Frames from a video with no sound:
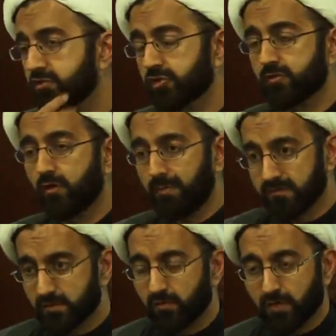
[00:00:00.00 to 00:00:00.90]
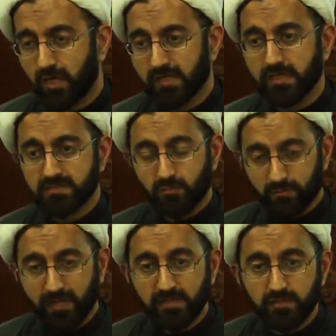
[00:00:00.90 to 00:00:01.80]
should know about the Qur'an as a
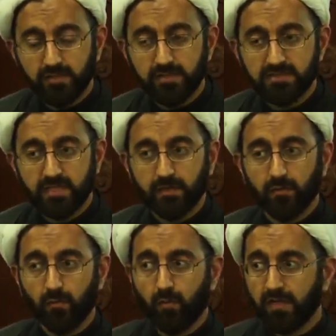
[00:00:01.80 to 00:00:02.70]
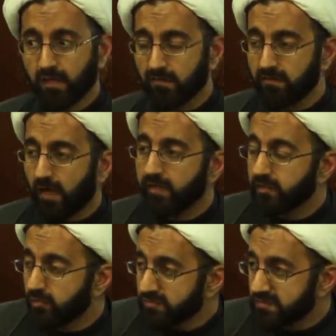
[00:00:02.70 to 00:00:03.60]
reminder is that when Allah
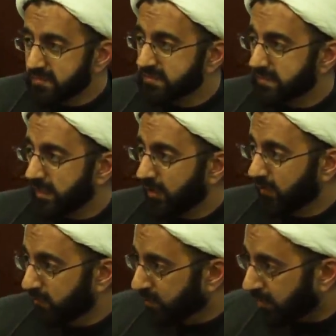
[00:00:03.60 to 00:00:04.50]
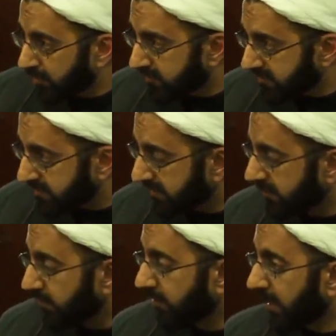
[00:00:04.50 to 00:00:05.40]
uses words in
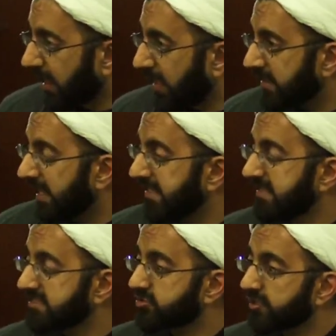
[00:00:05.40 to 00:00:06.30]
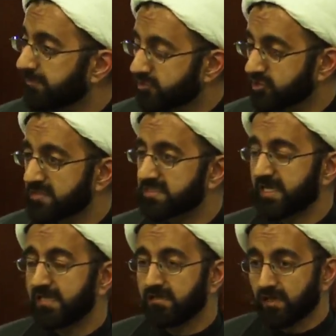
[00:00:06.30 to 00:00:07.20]
the Qur'an and descriptions
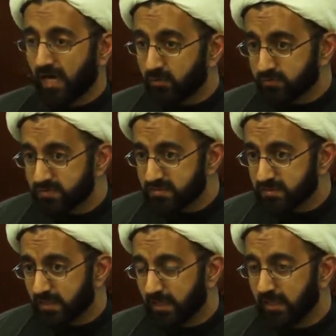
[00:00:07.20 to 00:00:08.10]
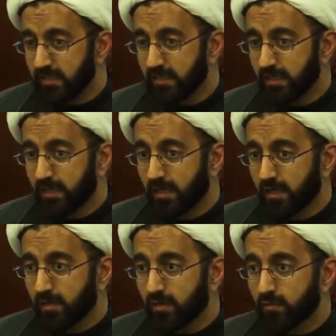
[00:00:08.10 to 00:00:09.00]
and nouns,
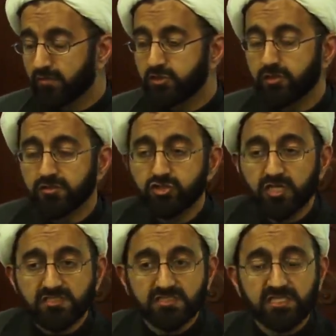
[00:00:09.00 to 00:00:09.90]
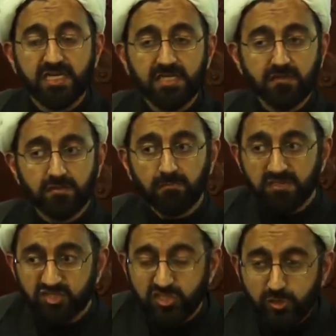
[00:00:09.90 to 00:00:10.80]
we shouldn't just take the
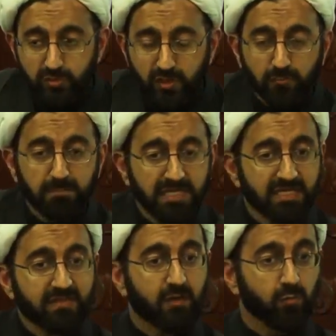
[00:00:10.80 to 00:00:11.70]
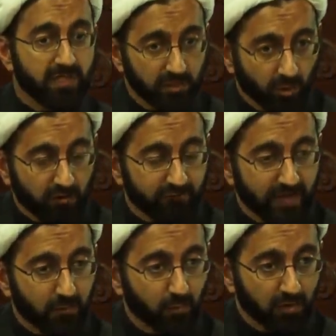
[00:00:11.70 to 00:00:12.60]
material meaning that we know of
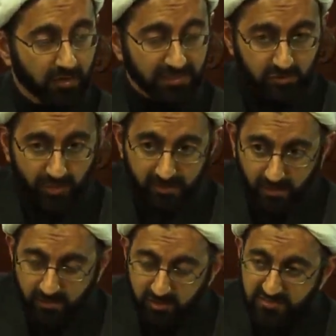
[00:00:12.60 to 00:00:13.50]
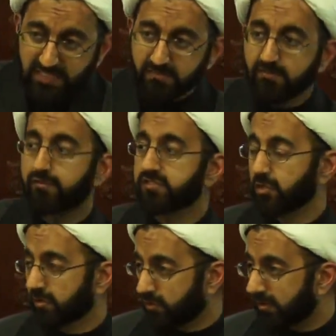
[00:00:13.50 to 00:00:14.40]
that word and try to understand the verse
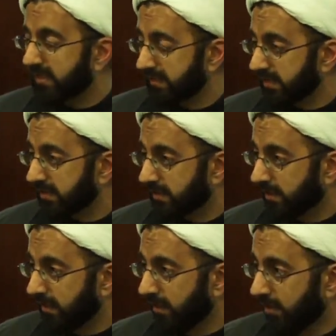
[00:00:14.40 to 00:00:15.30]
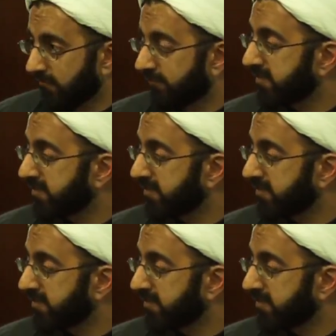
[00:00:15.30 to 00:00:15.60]
accordingly. For